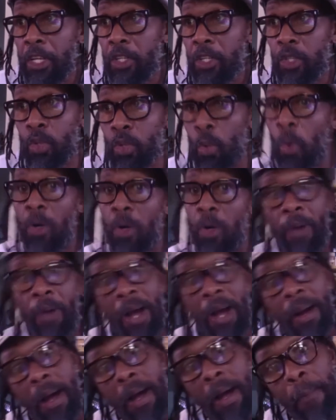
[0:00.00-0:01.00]
to
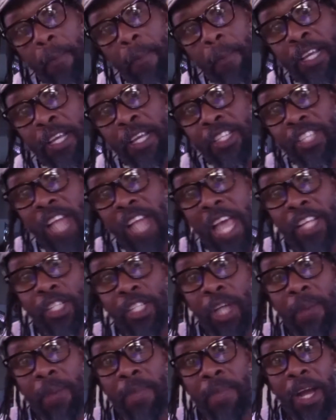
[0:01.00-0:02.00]
a place like
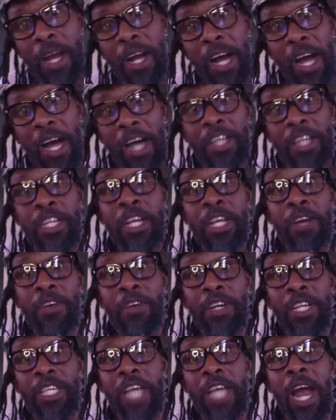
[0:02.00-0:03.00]
Jamaica and here
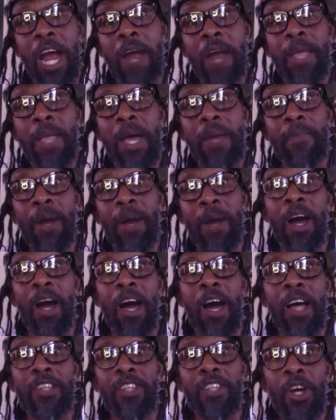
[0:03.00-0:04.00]
in the Caribbean,
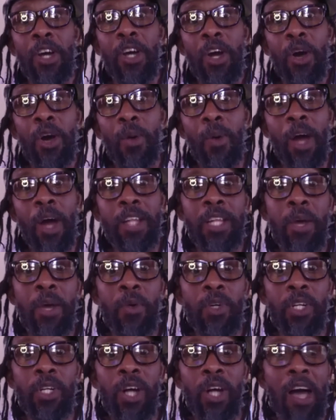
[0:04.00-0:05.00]
because what they
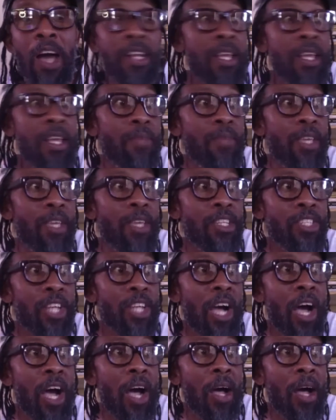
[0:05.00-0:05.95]
would call them is